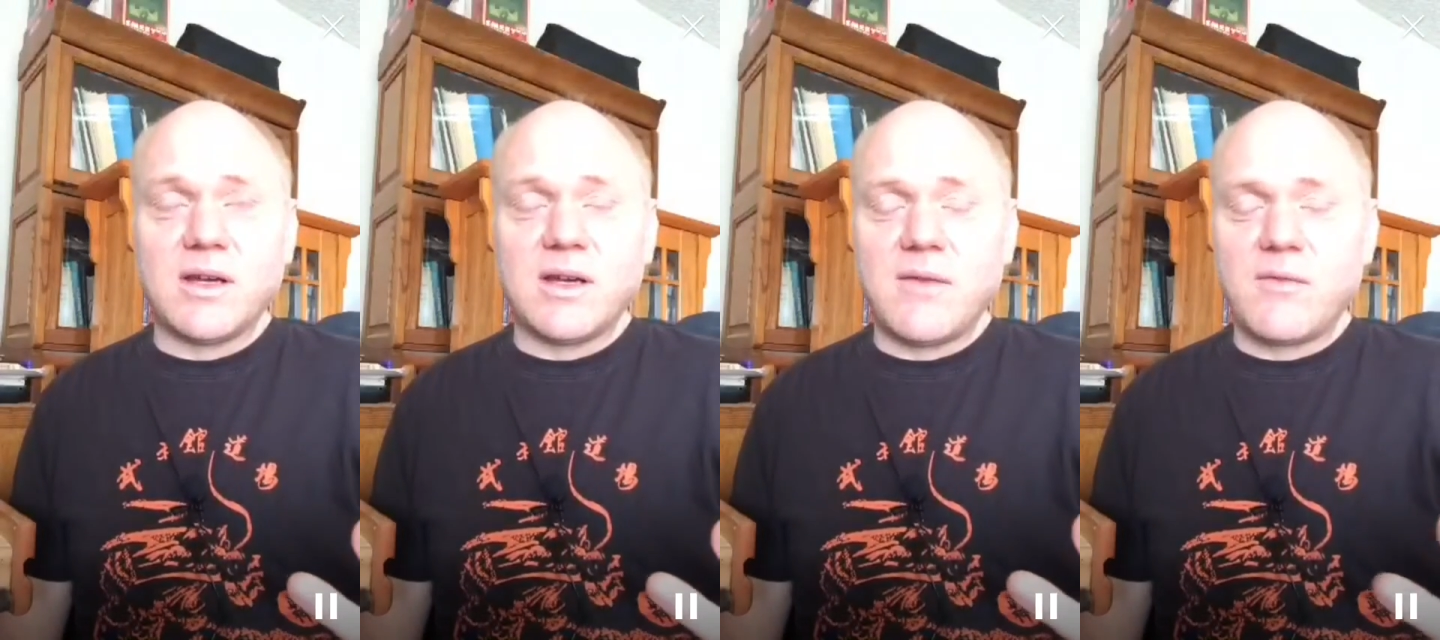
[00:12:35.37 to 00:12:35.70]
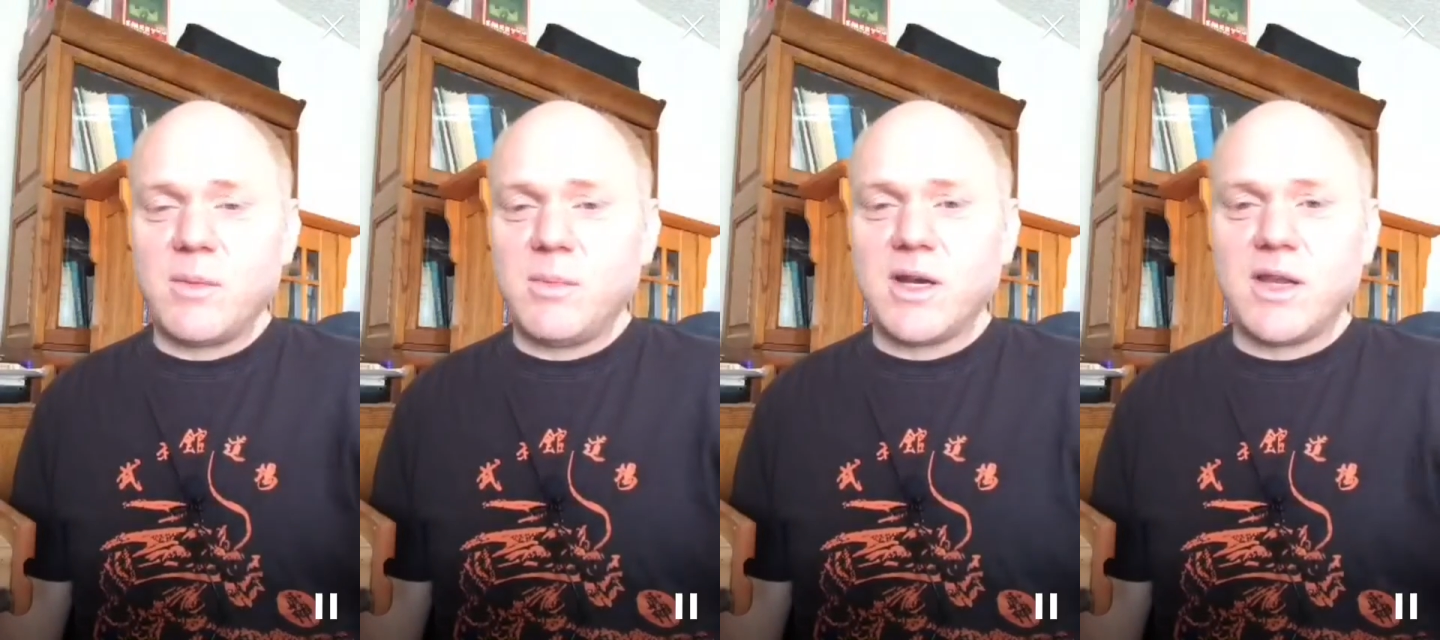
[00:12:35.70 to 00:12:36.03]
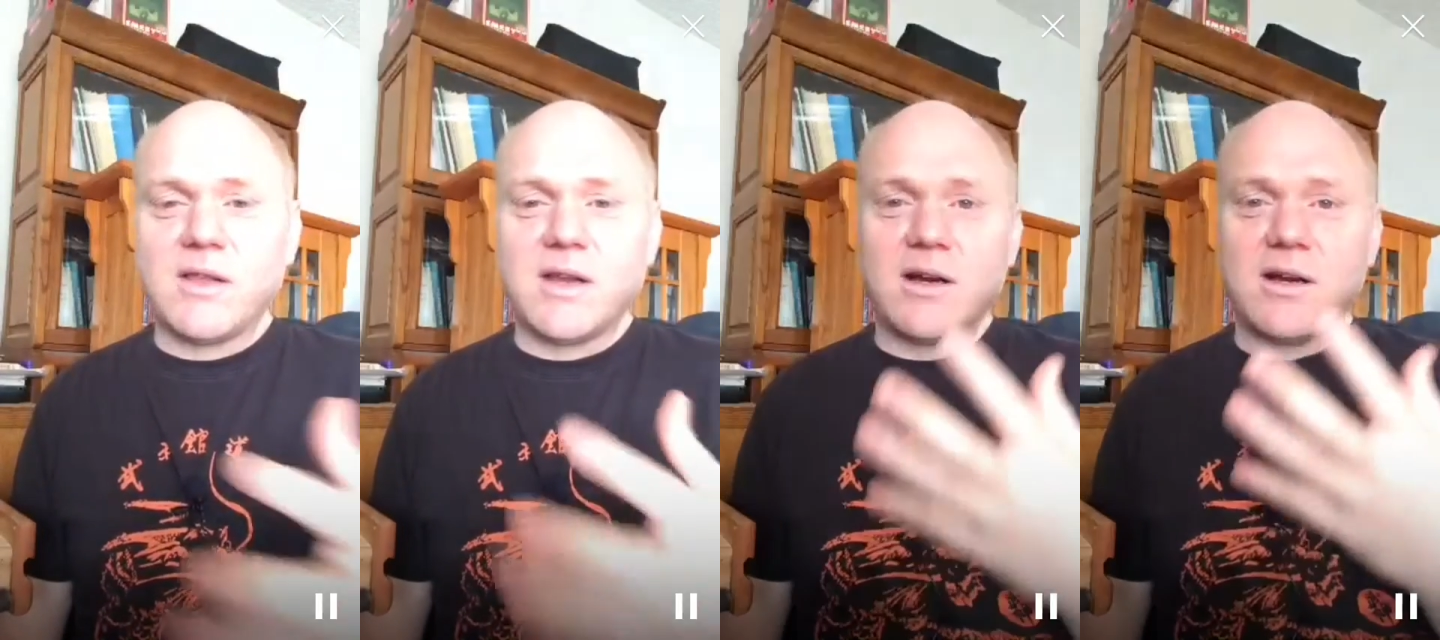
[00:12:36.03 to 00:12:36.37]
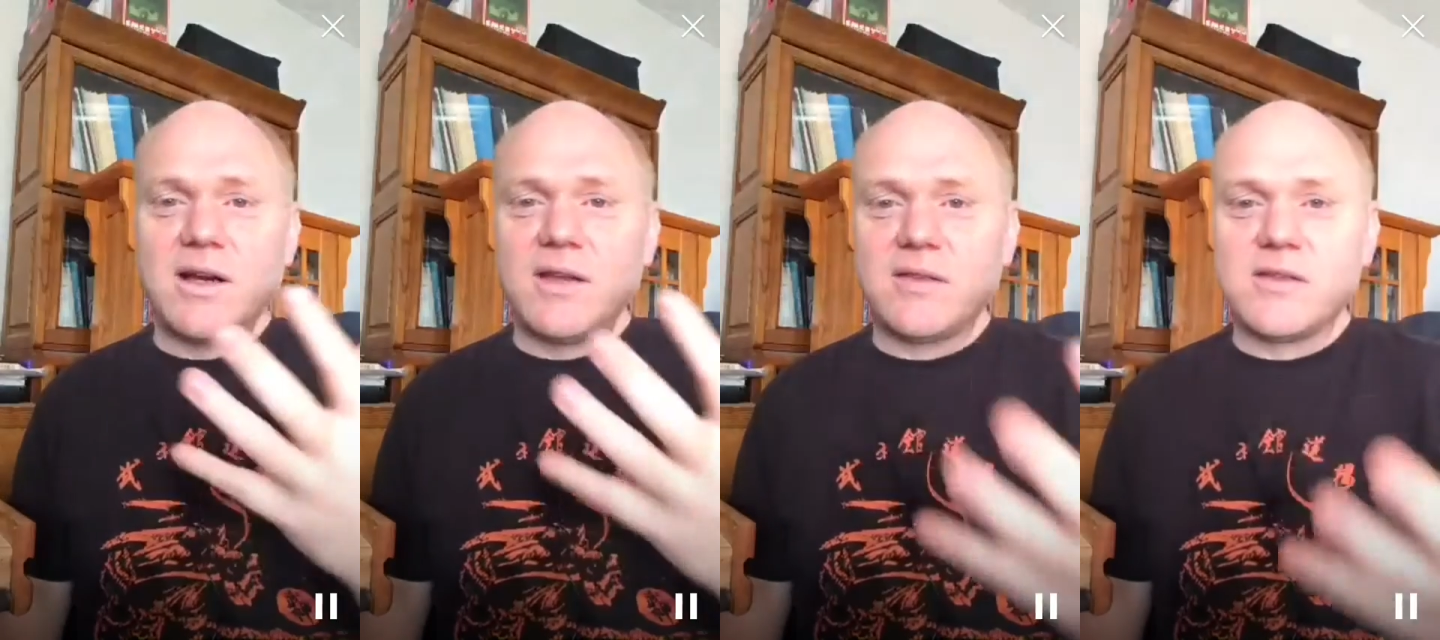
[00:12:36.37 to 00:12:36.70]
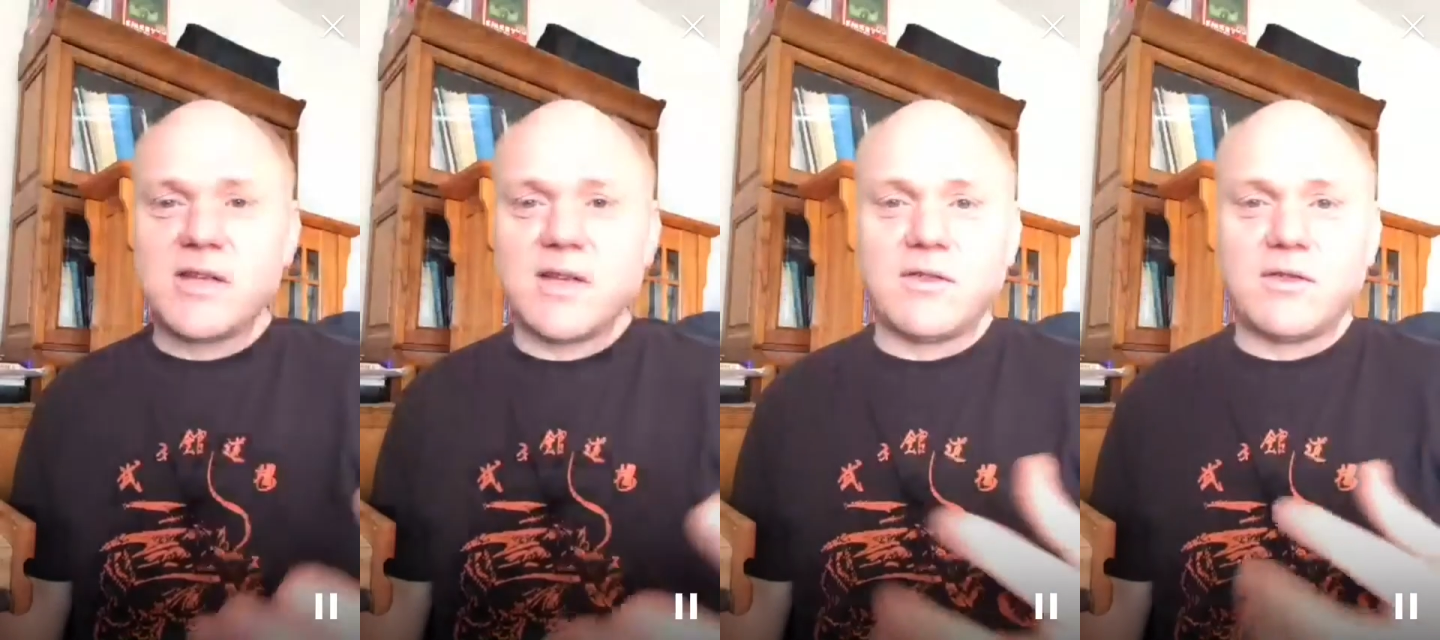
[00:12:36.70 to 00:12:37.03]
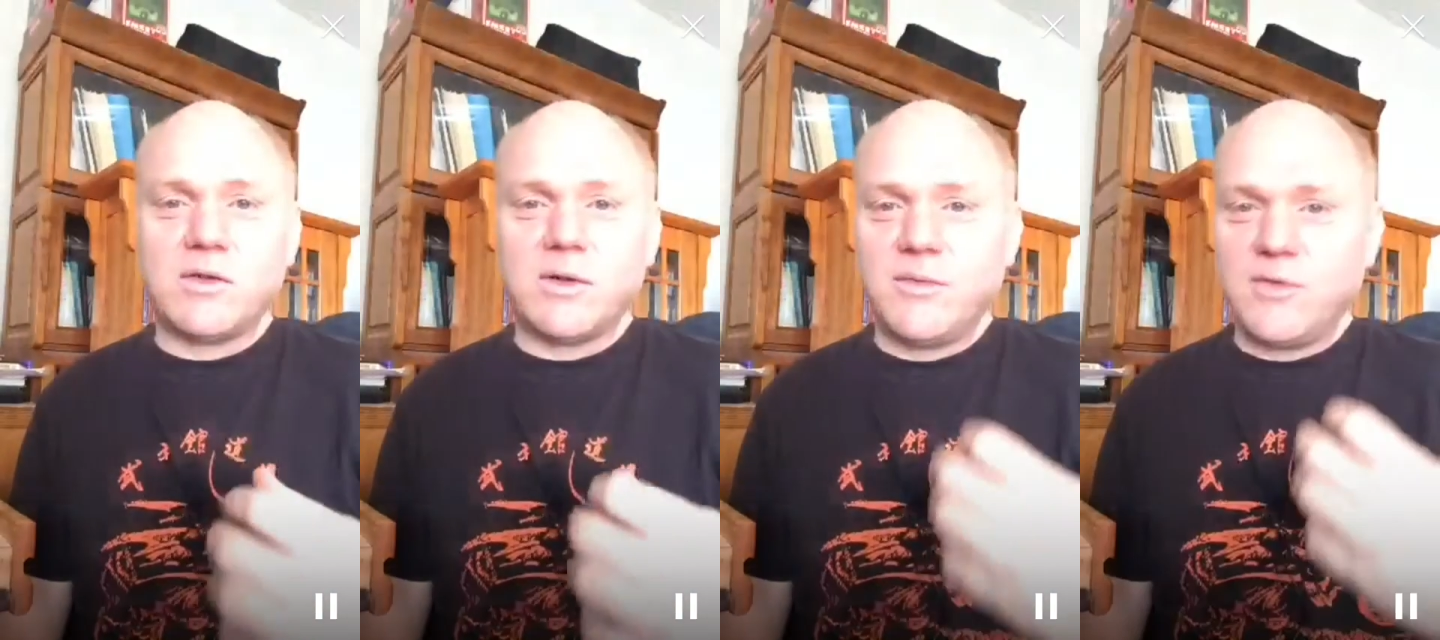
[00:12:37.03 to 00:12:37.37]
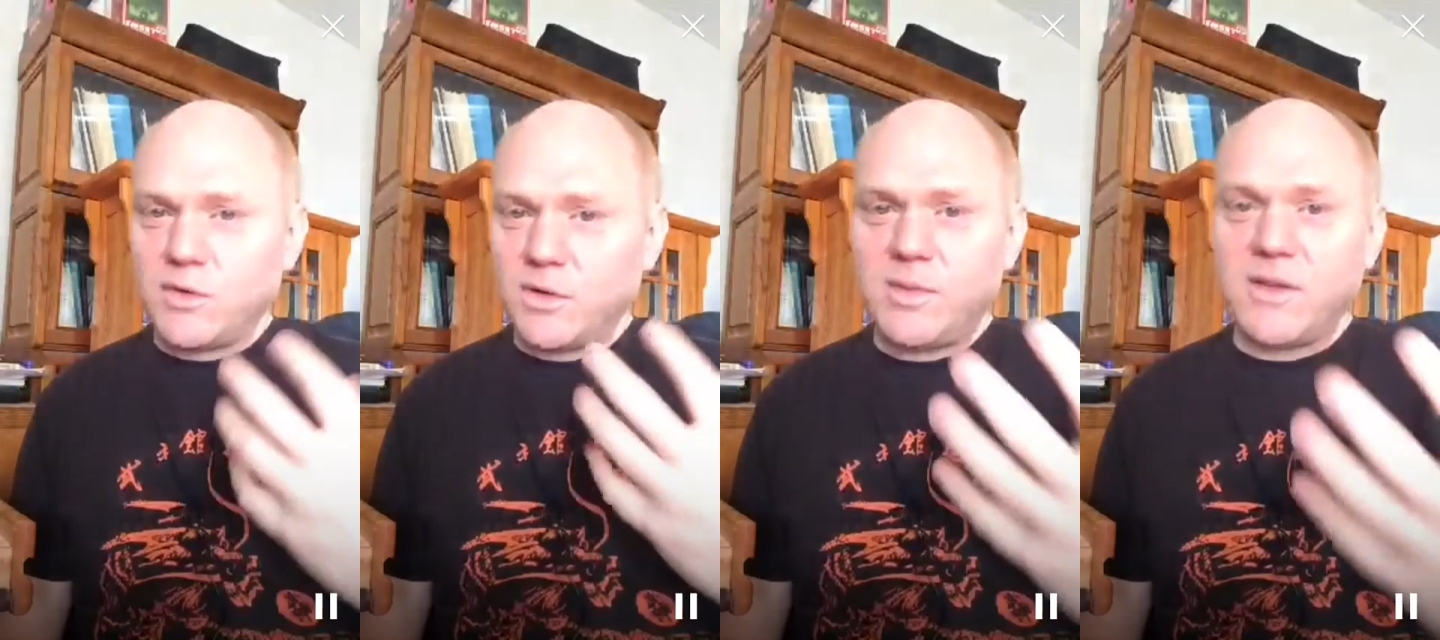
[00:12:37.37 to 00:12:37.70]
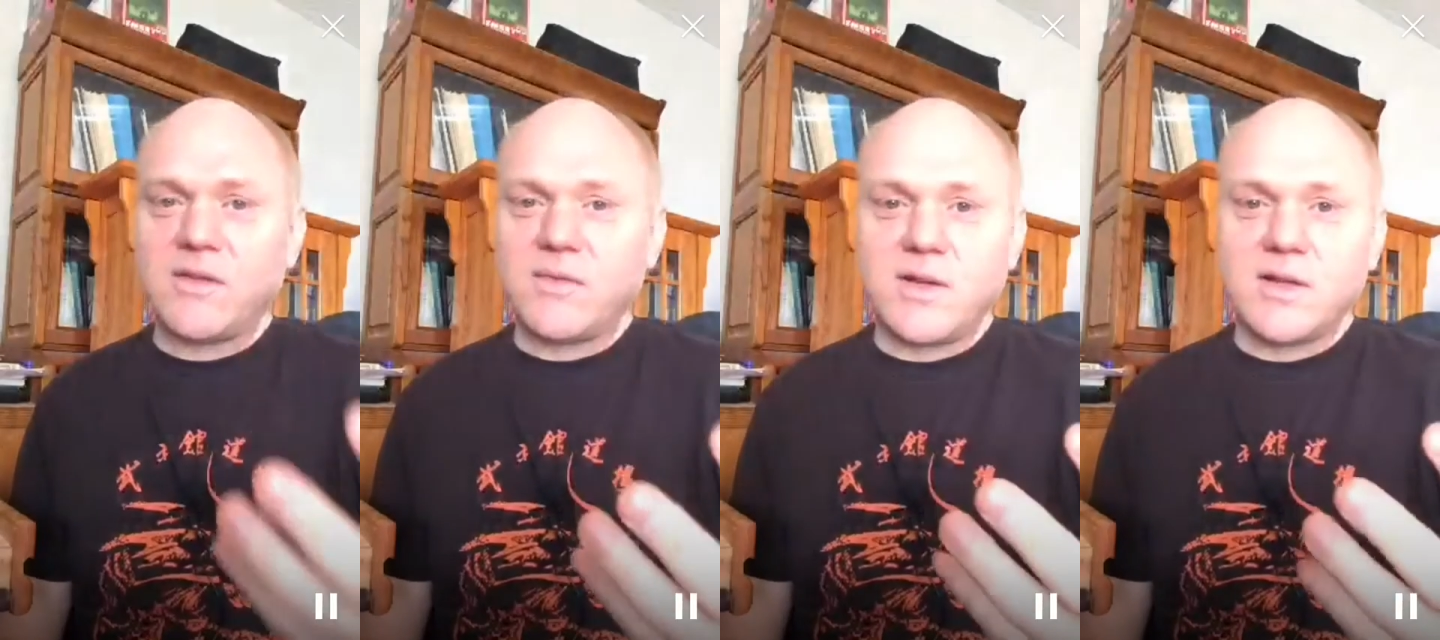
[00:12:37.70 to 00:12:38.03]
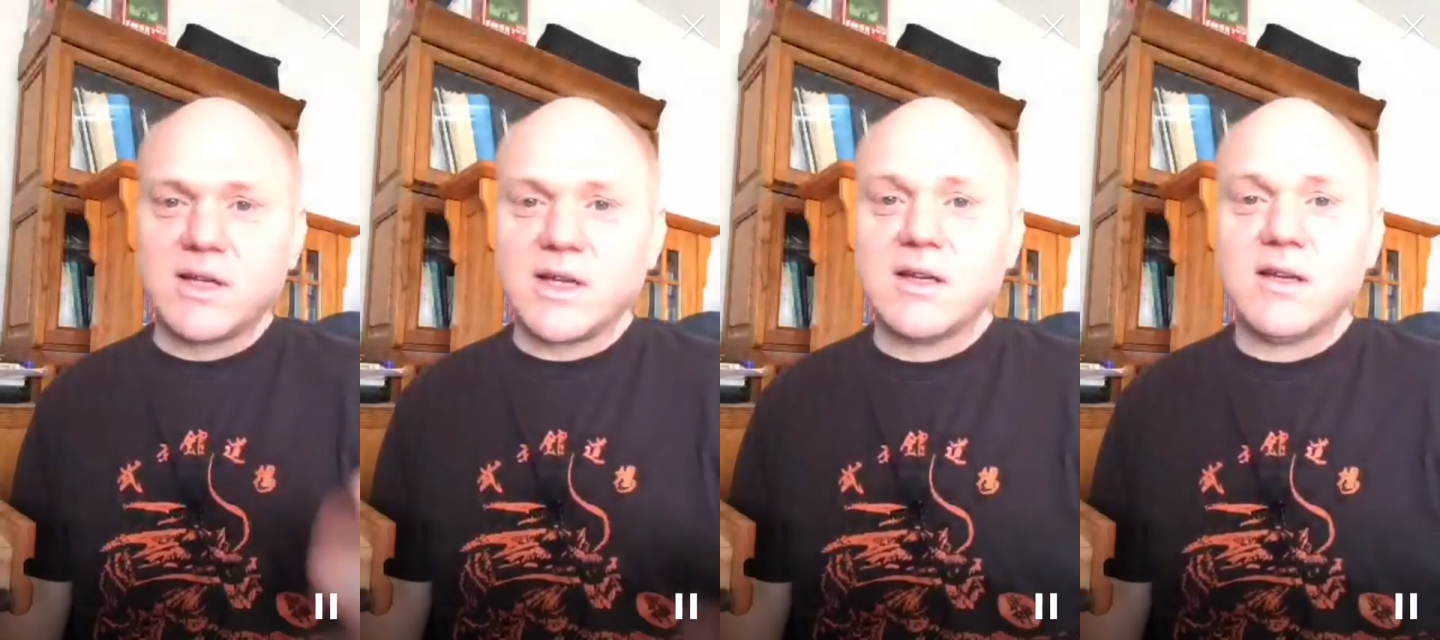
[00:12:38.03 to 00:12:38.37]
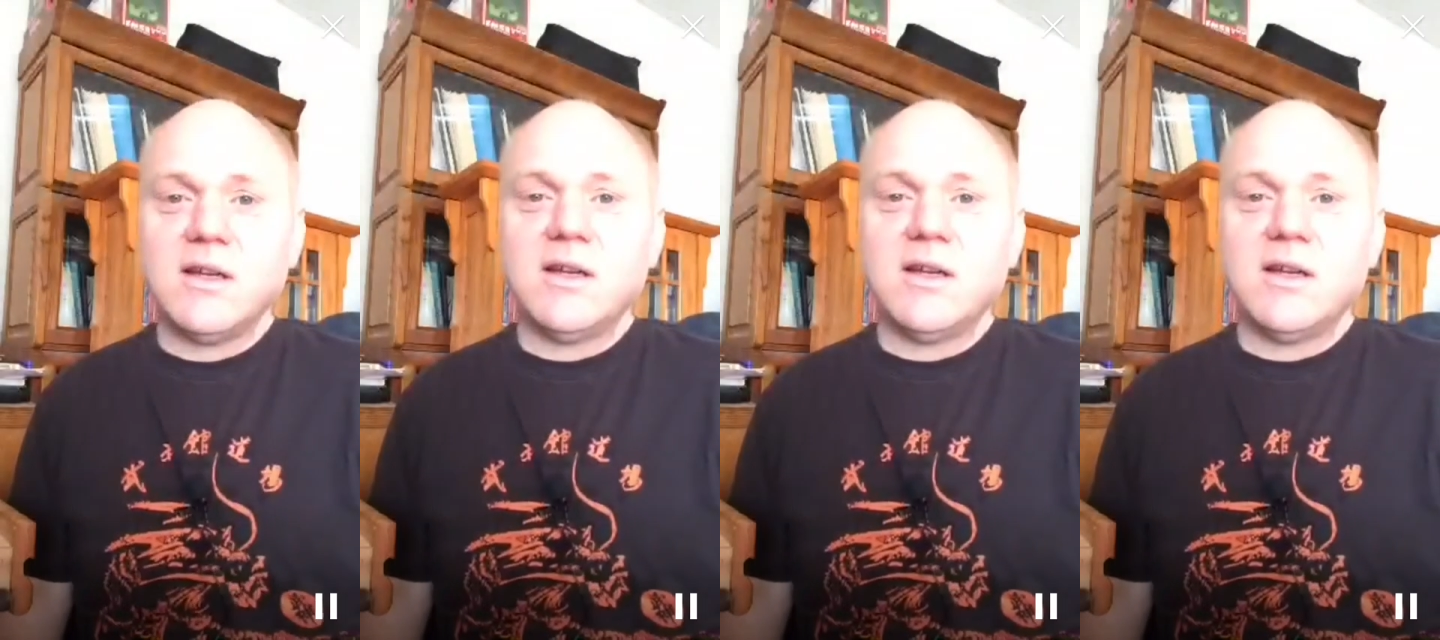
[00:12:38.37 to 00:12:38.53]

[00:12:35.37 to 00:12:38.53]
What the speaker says: everybody there has a chance to absorb his feeling,